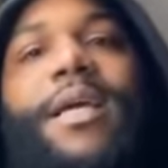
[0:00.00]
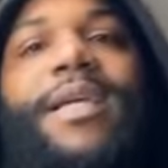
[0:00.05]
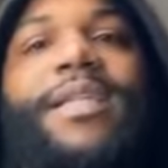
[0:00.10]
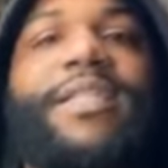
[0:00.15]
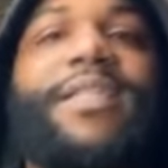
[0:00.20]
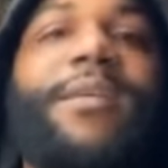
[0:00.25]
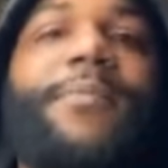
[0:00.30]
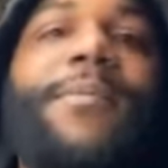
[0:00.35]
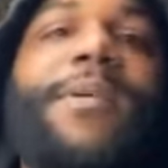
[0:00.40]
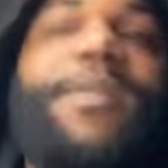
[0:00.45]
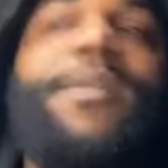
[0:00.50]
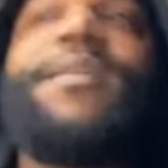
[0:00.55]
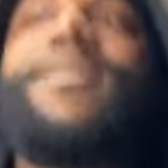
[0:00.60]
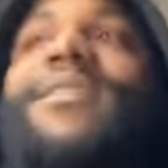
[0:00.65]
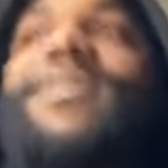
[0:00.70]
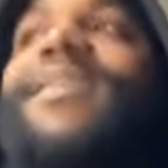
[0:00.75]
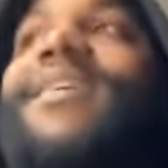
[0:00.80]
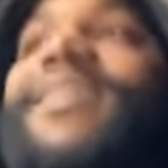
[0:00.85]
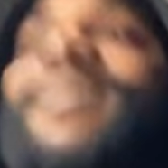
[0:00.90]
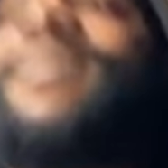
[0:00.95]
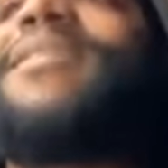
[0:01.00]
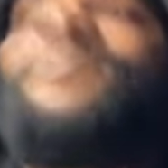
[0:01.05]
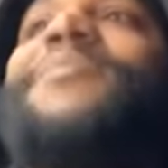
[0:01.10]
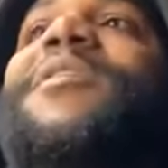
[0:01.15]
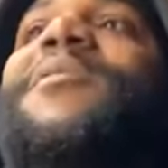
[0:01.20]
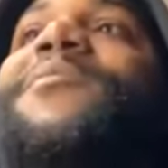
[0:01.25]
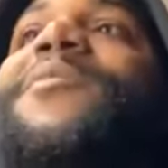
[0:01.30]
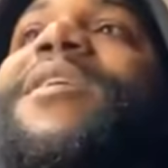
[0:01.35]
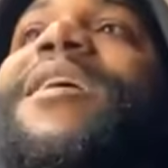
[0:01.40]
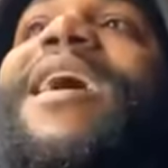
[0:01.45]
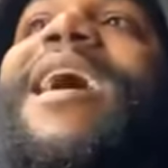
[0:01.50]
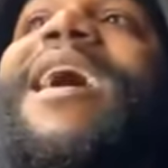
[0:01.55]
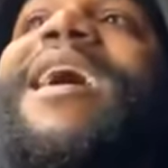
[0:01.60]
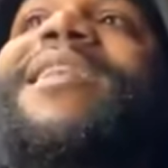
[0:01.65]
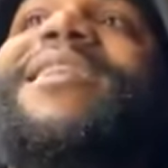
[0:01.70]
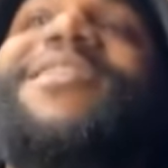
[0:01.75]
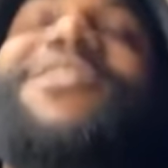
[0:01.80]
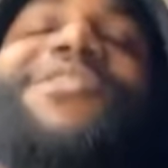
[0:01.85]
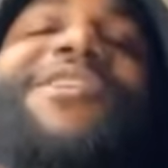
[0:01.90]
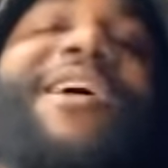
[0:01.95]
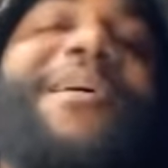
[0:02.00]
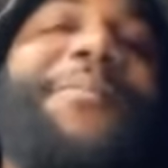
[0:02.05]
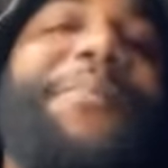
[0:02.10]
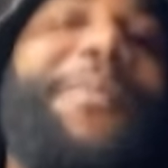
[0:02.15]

that should be disgusting, me, boy. Y'all niggas try to